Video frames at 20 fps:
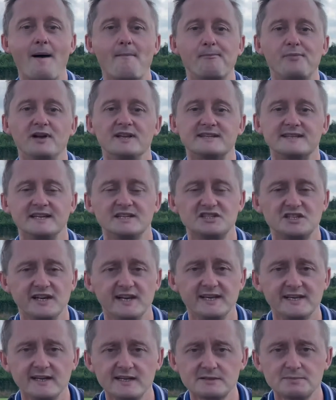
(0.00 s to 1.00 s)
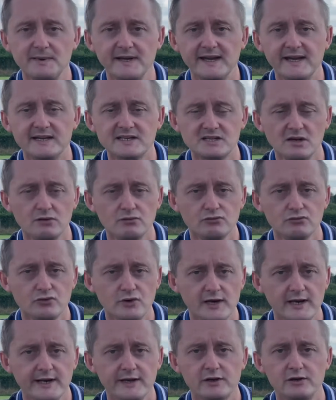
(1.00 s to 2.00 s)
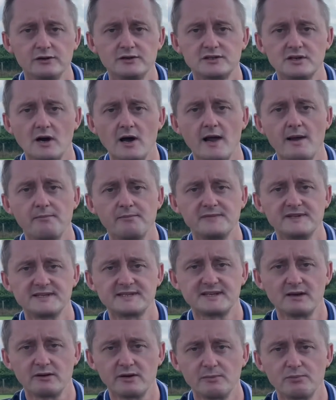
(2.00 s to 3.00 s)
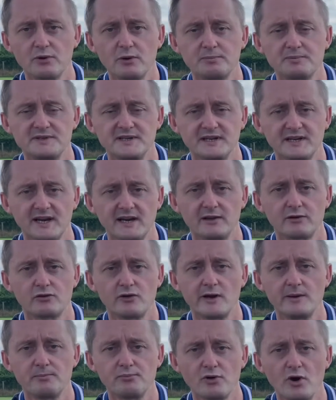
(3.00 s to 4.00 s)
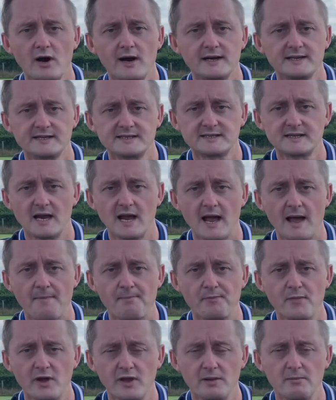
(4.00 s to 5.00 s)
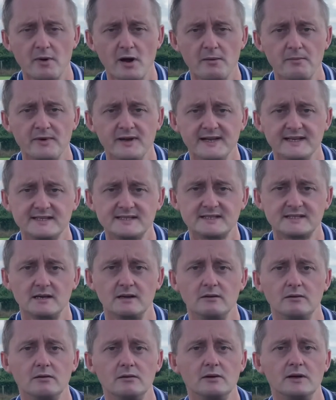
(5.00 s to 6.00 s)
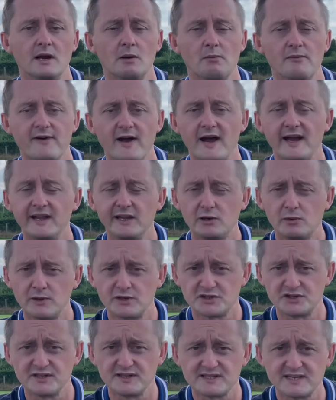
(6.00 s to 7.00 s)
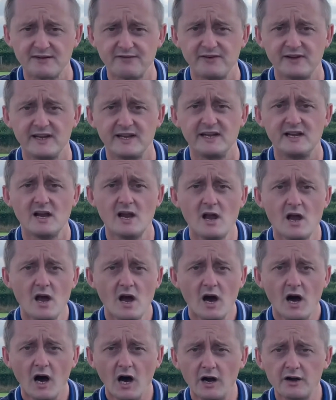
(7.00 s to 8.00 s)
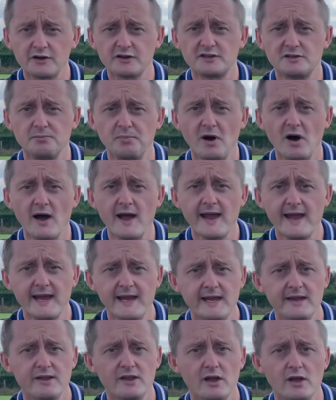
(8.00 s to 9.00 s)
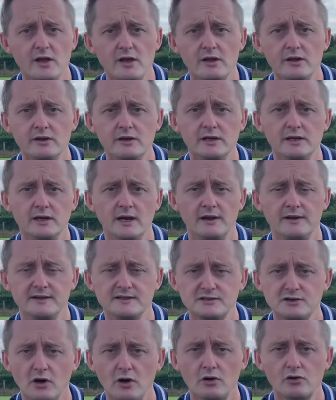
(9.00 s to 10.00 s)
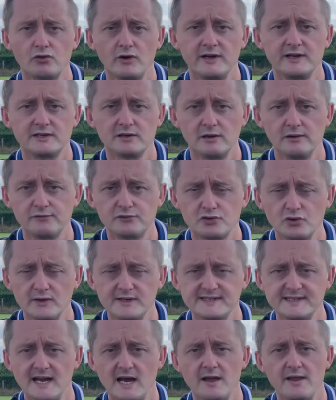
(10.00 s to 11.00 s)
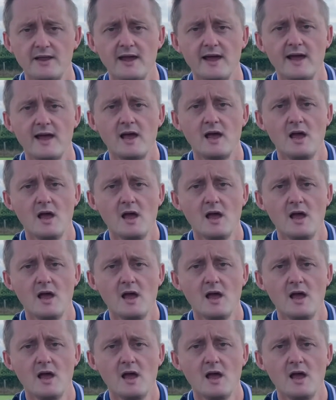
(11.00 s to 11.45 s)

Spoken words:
but essentially it does mean it's a really good time to sell your property and get a great price at the moment. It's, you know, without any question, it's definitely harder to buy in that, you know, there's not a great deal of choice out there,